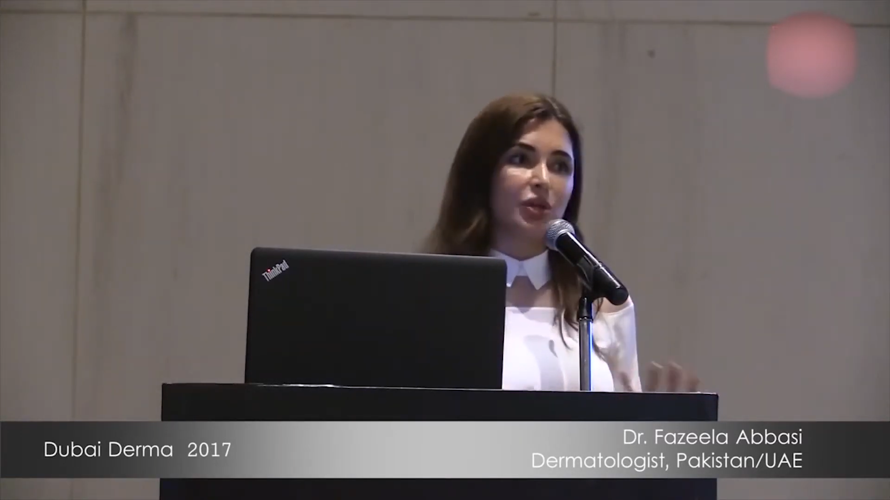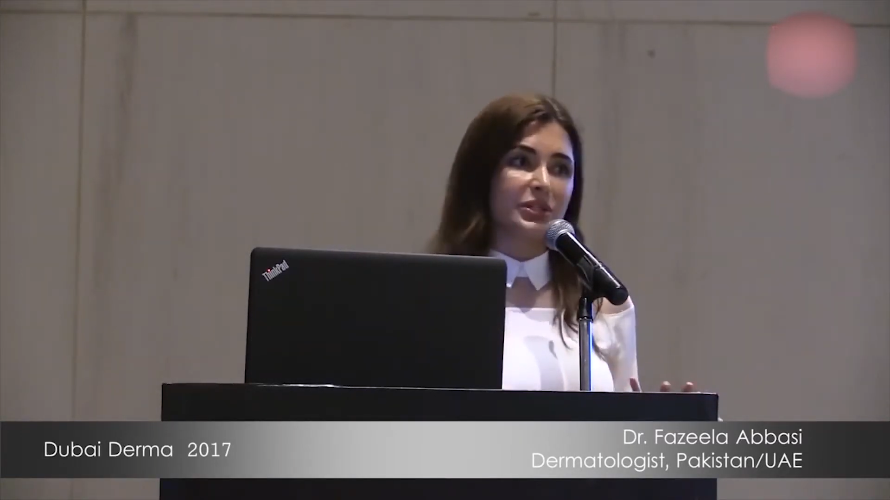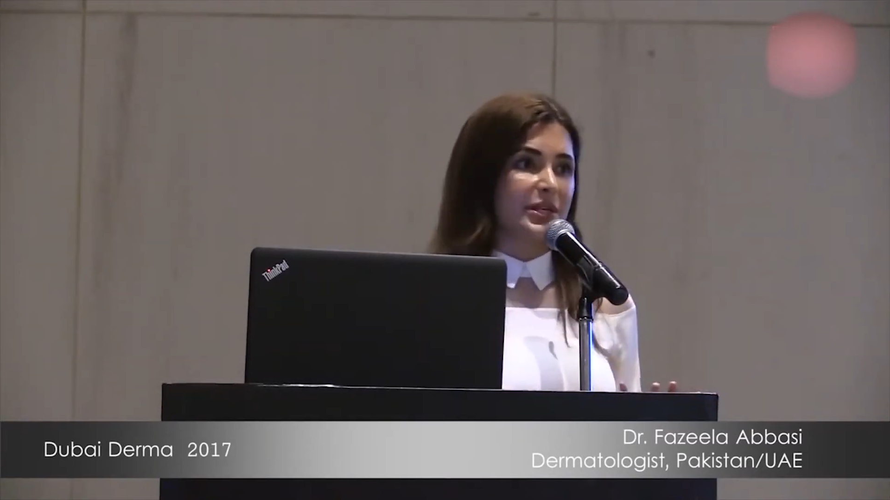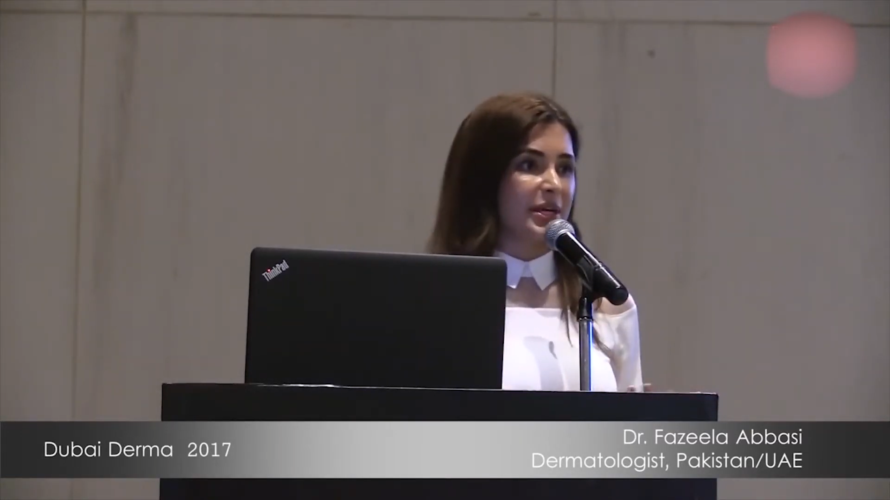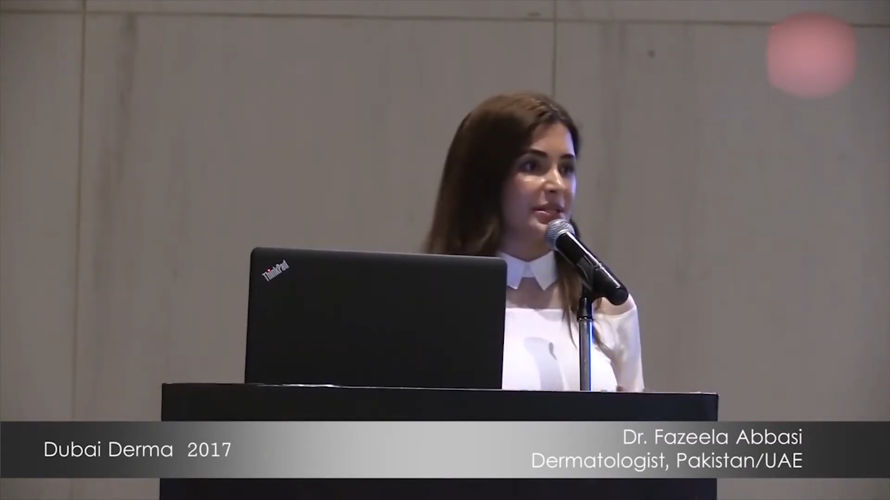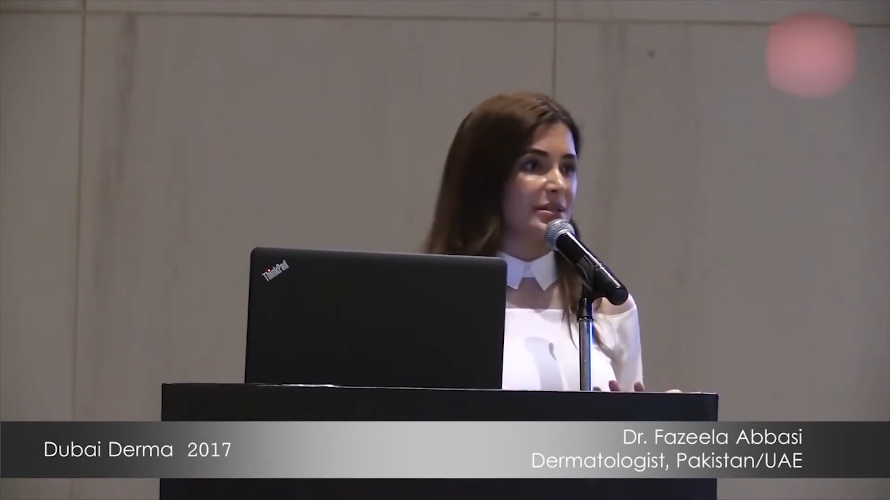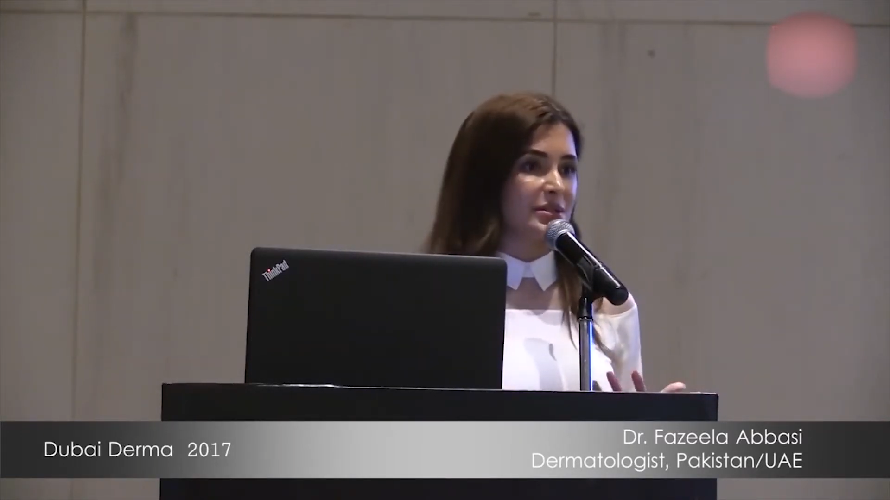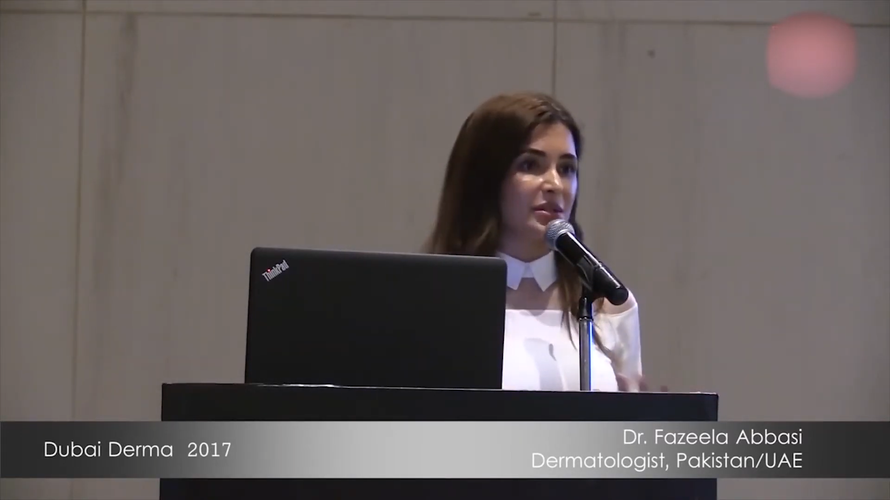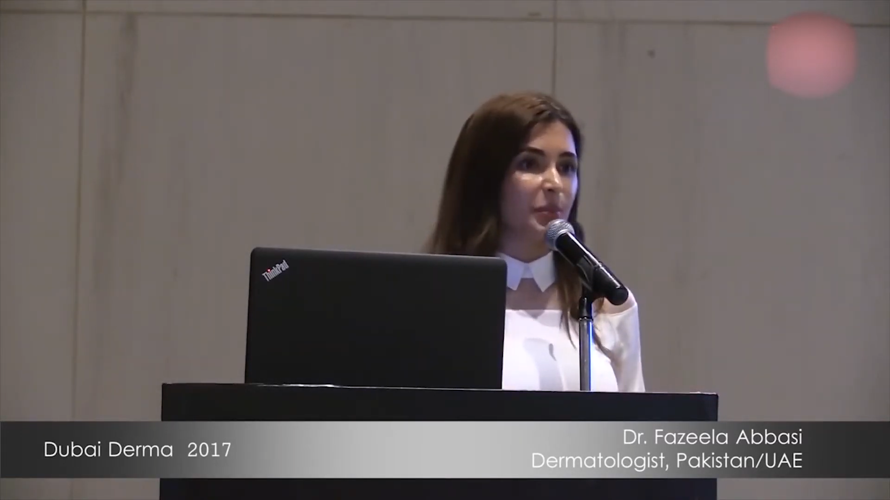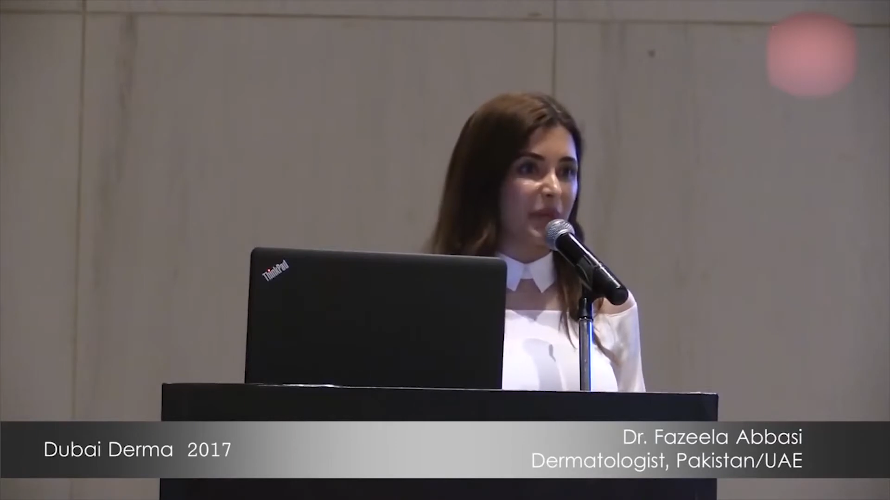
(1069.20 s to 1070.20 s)
on the
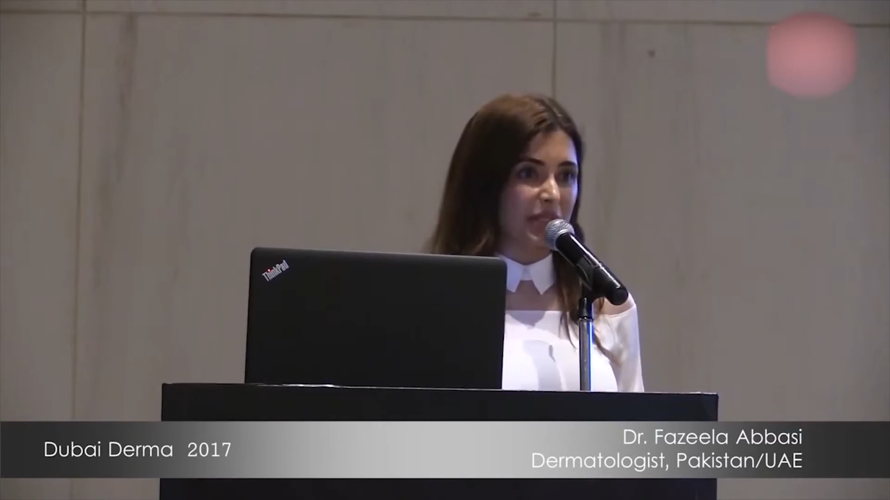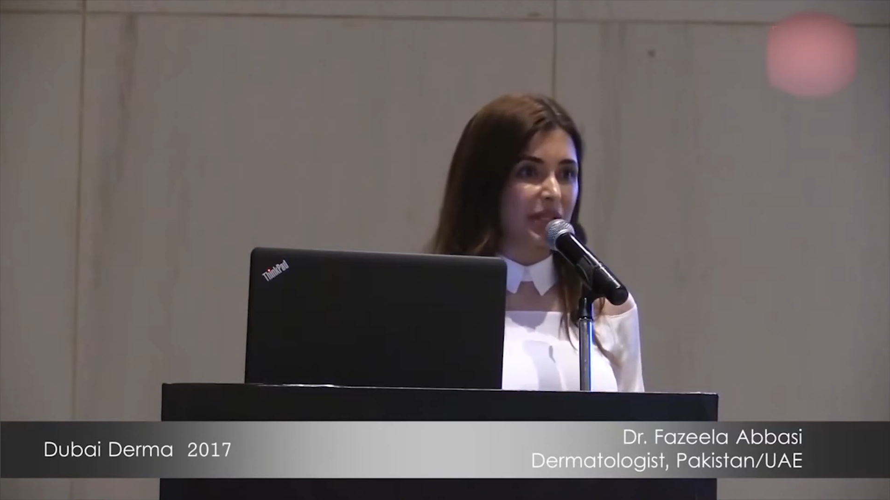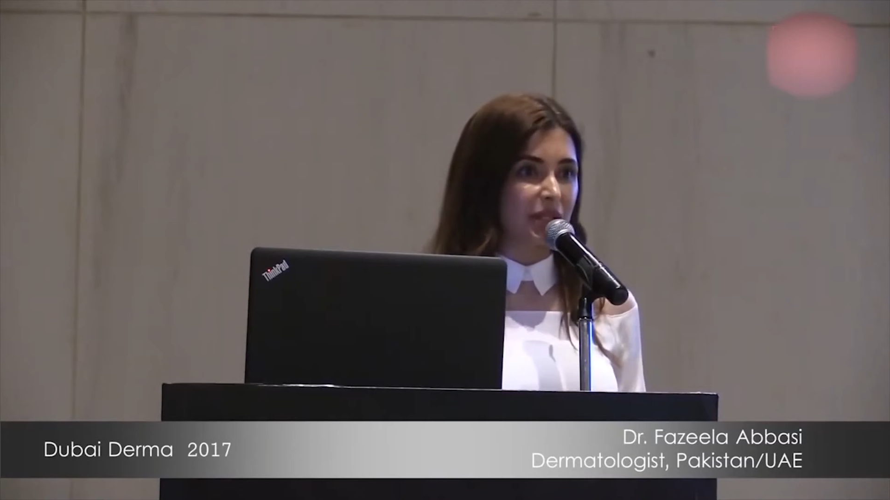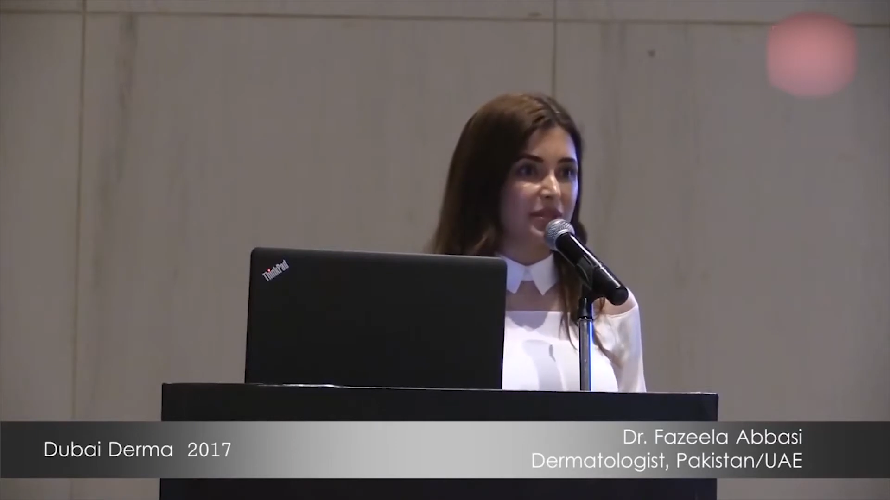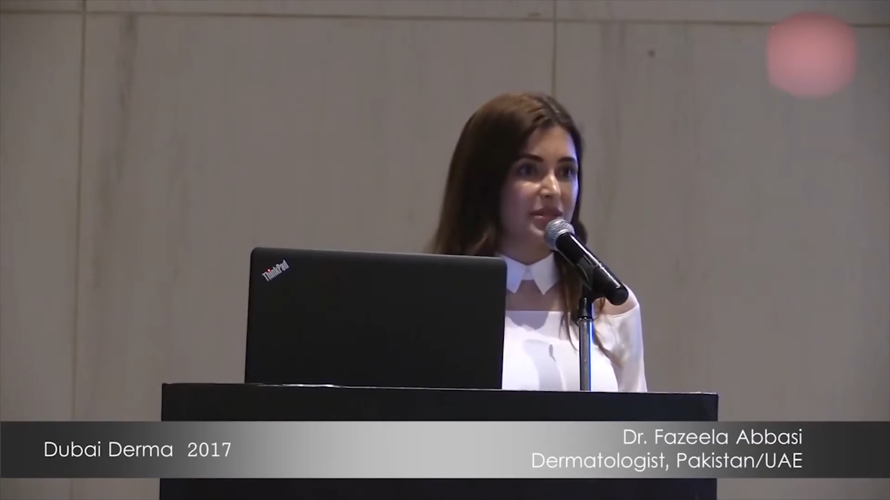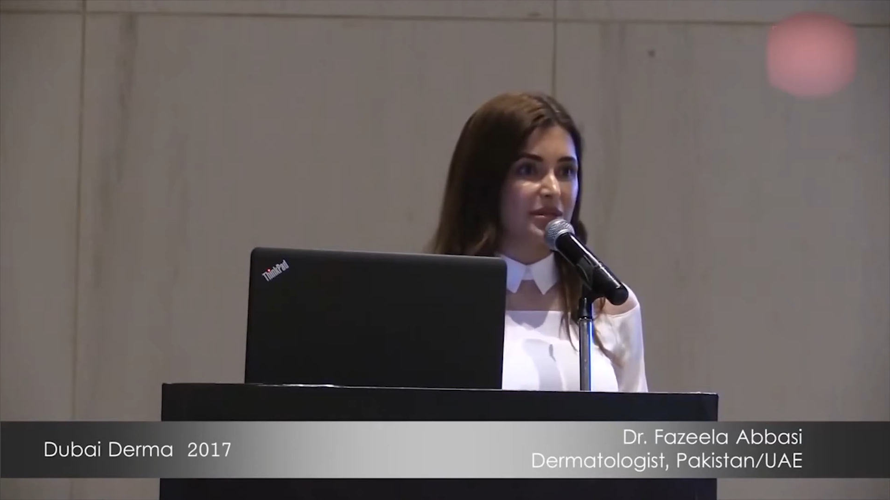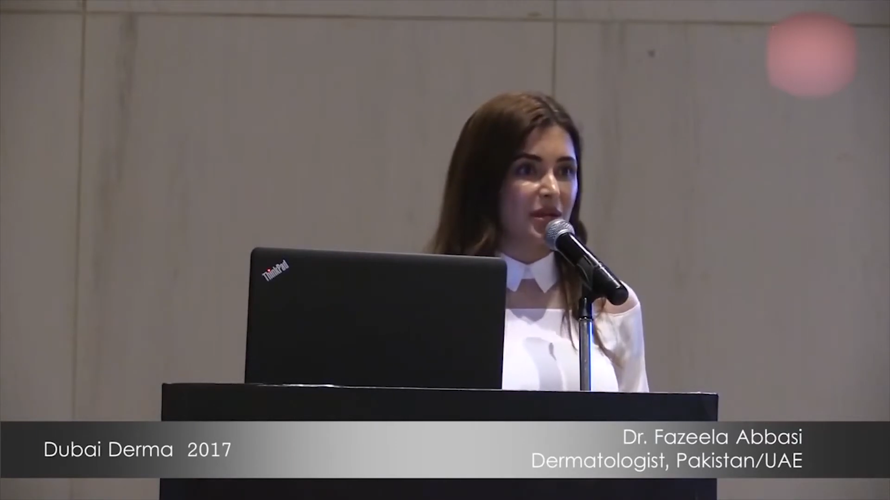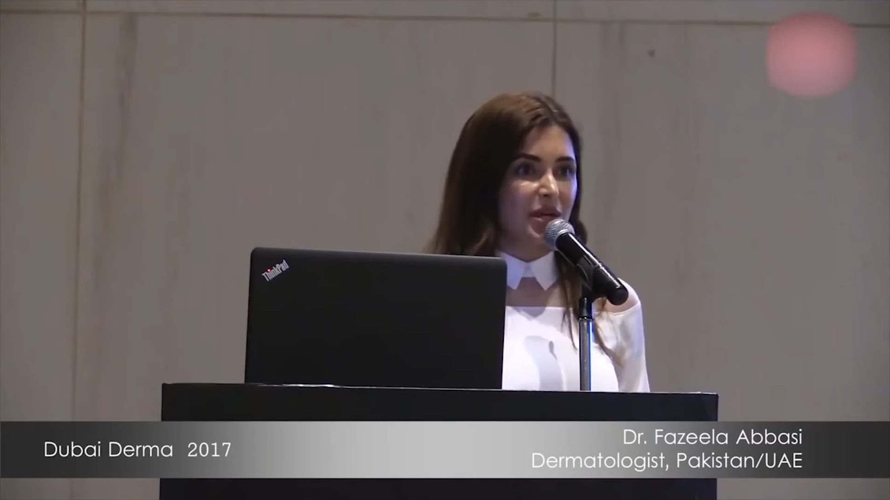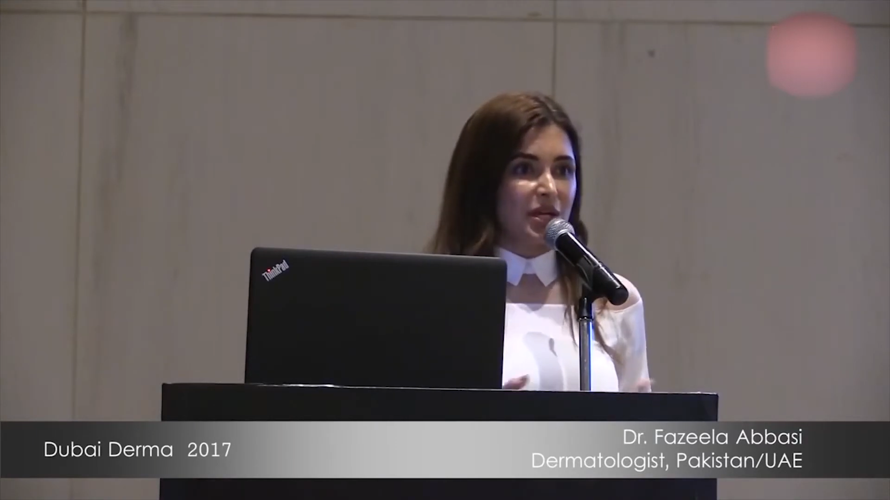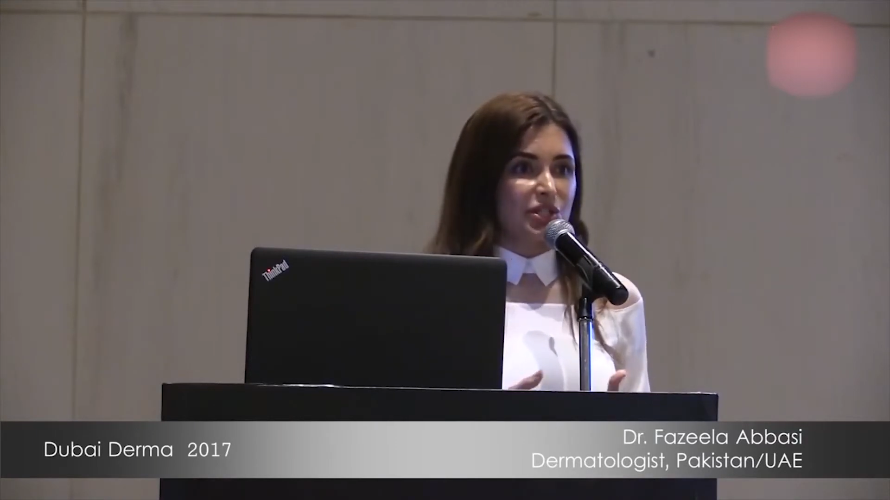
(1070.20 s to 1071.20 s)
answers and the
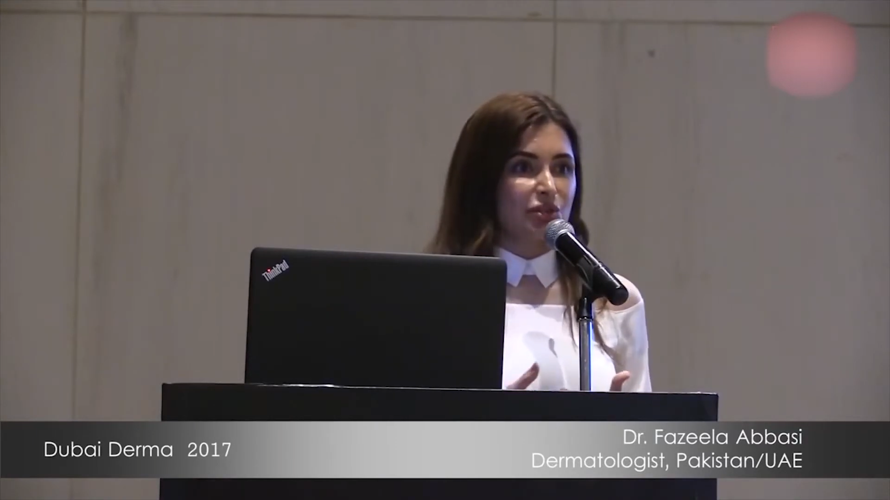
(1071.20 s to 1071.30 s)
painkillers.